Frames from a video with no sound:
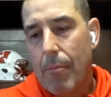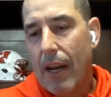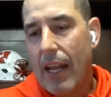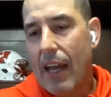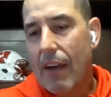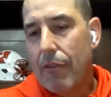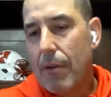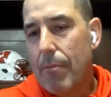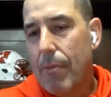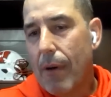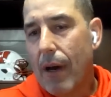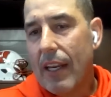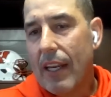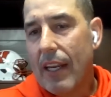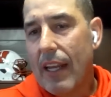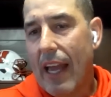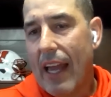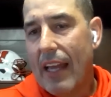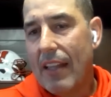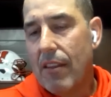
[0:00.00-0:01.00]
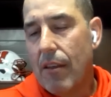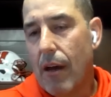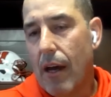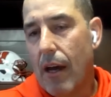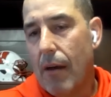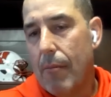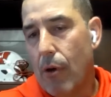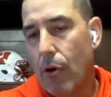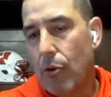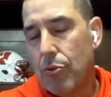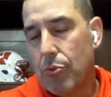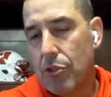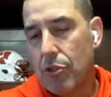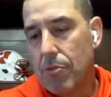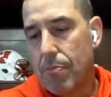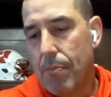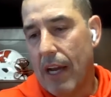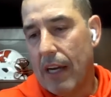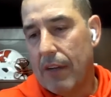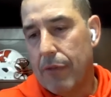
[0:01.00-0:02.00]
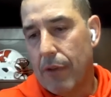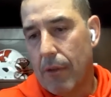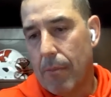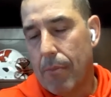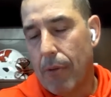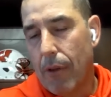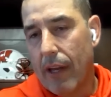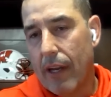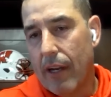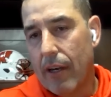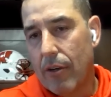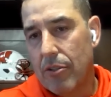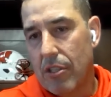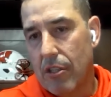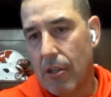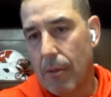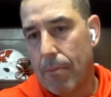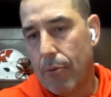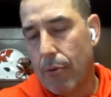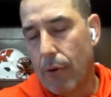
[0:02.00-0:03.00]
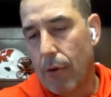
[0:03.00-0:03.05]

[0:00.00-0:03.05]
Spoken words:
But everybody had the utmost respect for the players and the